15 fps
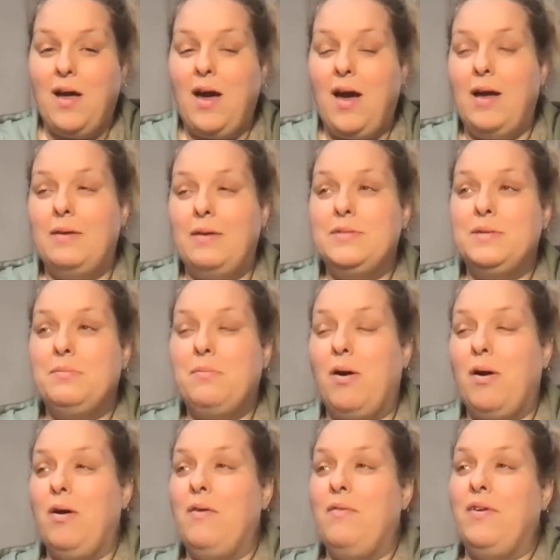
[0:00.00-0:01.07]

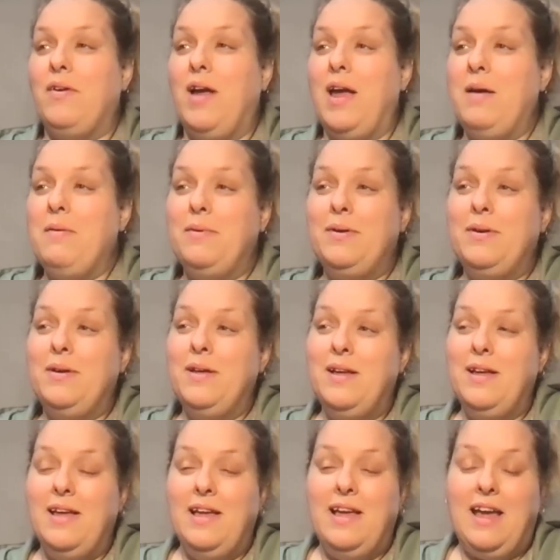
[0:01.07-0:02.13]
Tomorrow, if you're able,
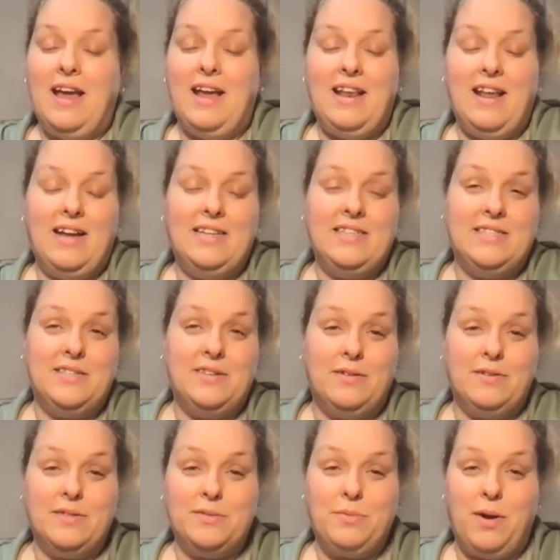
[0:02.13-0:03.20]
a nice
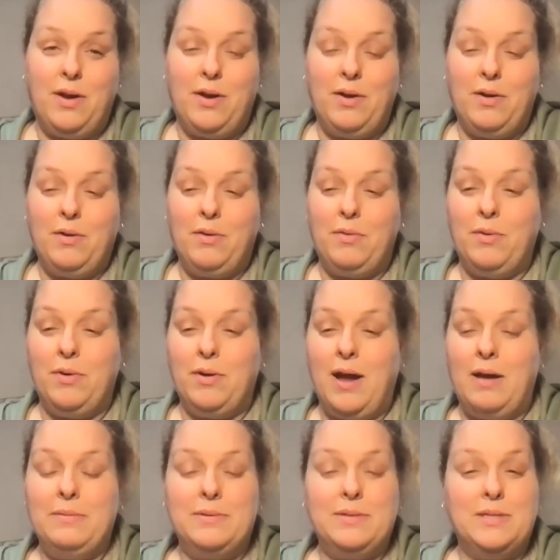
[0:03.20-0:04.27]
salts water or
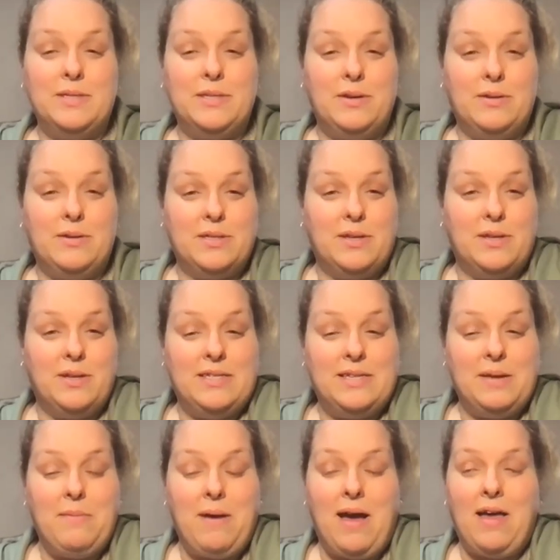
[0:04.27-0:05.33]
Epsom salts
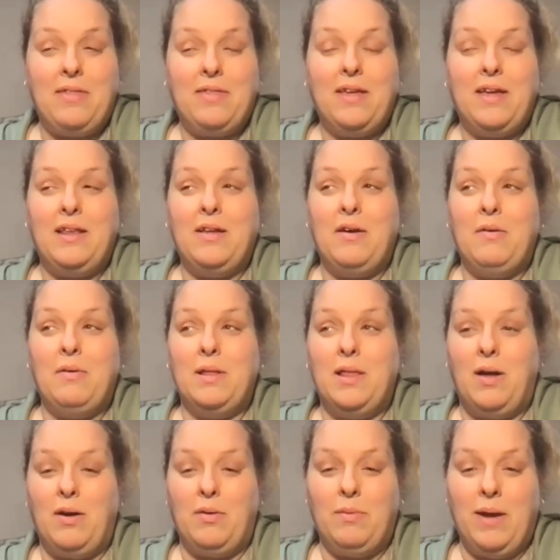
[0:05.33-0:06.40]
cleansing bath can go a
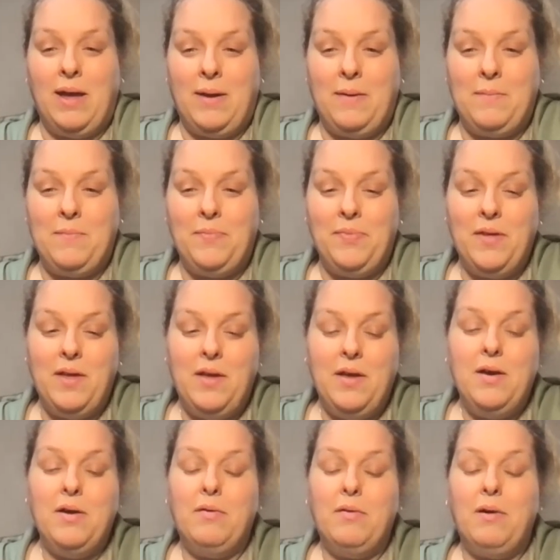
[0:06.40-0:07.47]
long way.
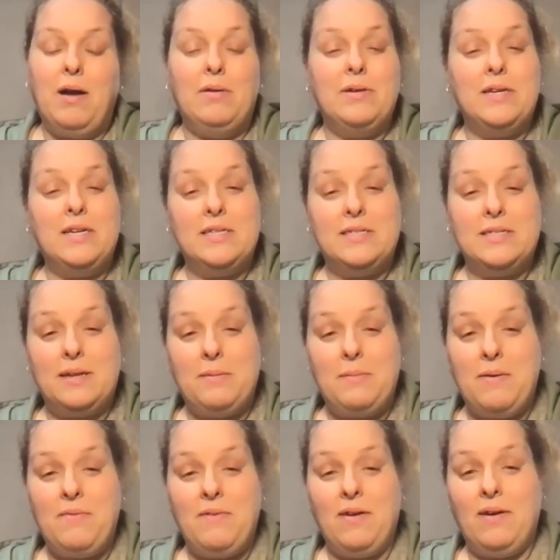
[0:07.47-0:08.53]
Grounding is going to
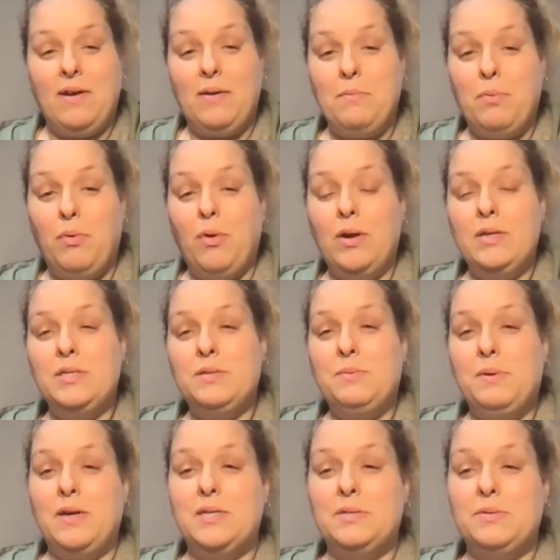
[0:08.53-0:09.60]
be very important
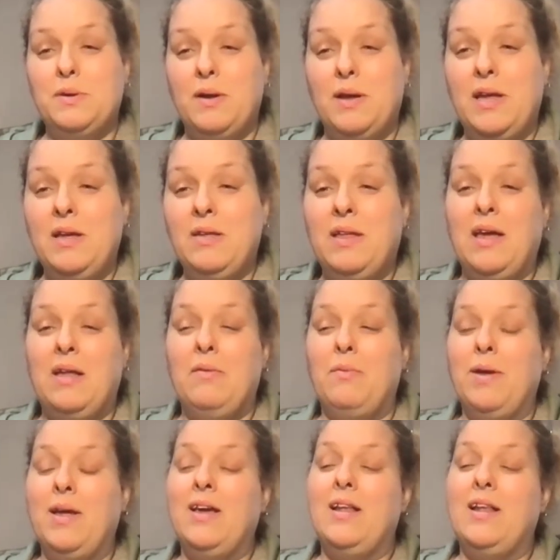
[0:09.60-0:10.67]
because we are healing and
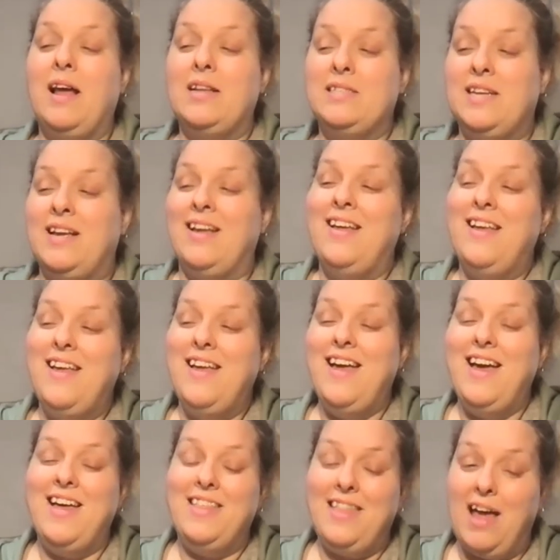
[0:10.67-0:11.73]
reconnecting
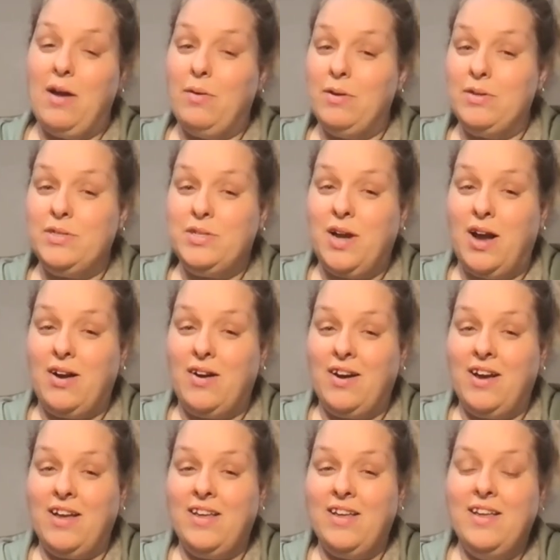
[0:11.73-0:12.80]
that root
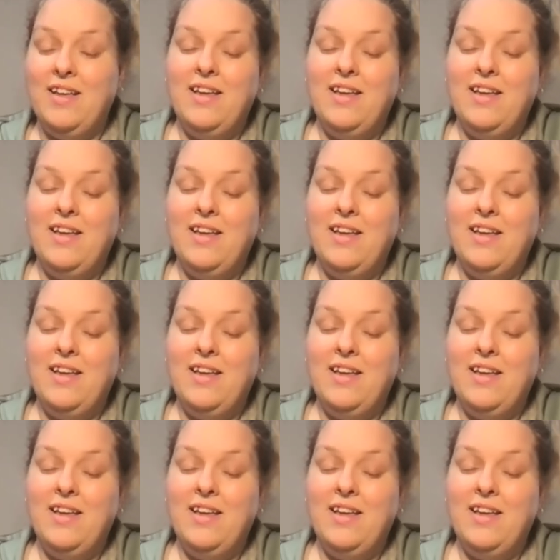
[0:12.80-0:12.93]
chakra.